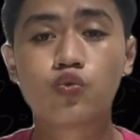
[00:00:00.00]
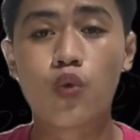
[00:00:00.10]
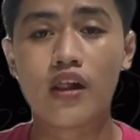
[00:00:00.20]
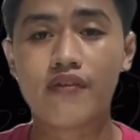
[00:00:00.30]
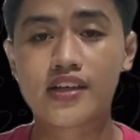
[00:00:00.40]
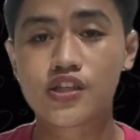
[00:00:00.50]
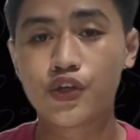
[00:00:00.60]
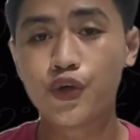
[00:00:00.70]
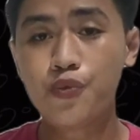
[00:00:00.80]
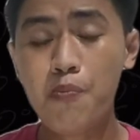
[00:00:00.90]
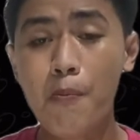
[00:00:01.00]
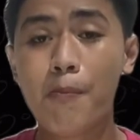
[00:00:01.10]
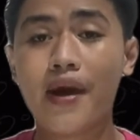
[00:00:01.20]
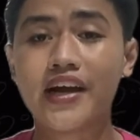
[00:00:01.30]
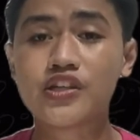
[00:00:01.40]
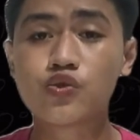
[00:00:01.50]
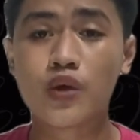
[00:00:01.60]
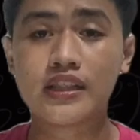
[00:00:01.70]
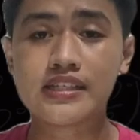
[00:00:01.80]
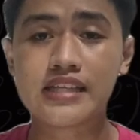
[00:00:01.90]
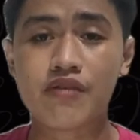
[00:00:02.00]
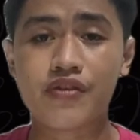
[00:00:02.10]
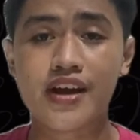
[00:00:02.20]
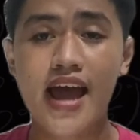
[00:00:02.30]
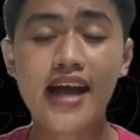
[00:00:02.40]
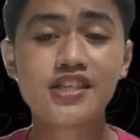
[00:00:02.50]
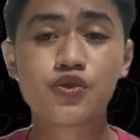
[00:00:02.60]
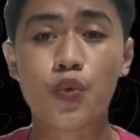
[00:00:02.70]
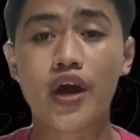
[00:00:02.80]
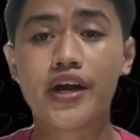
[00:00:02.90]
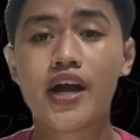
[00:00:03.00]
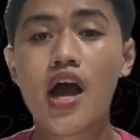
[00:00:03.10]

12x cubed minus 27x squared